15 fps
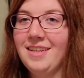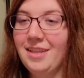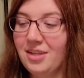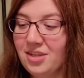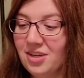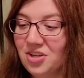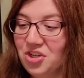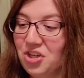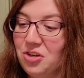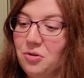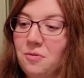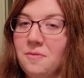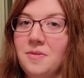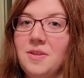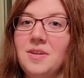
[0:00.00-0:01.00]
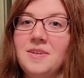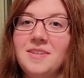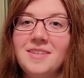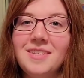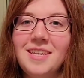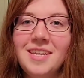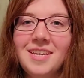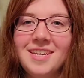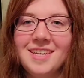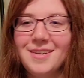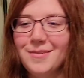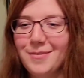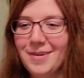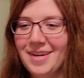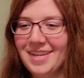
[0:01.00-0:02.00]
like gushing over this
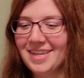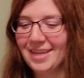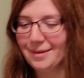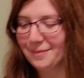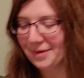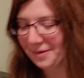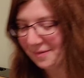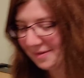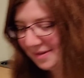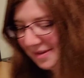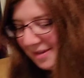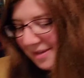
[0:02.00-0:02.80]
when it came out.